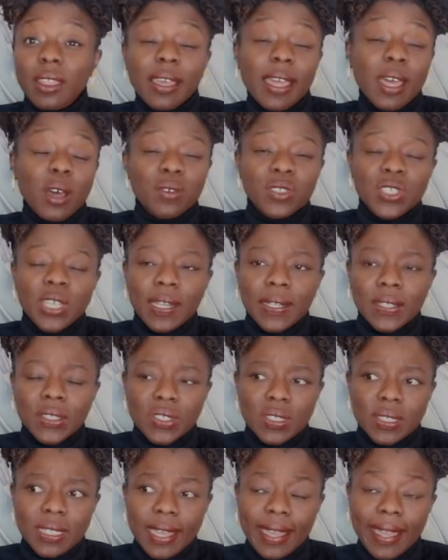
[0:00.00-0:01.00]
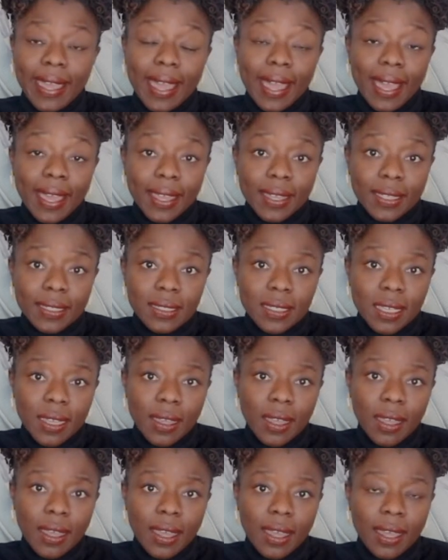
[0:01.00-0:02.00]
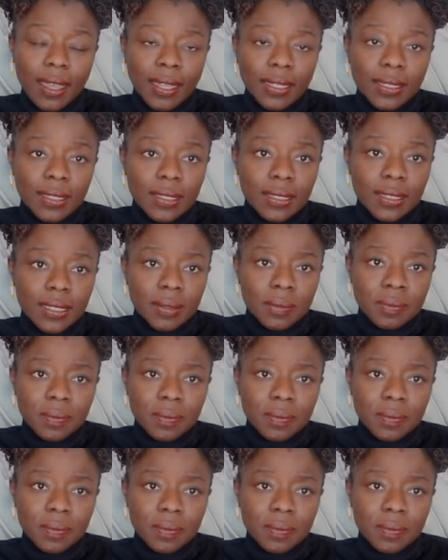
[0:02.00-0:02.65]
health challenges that I had, and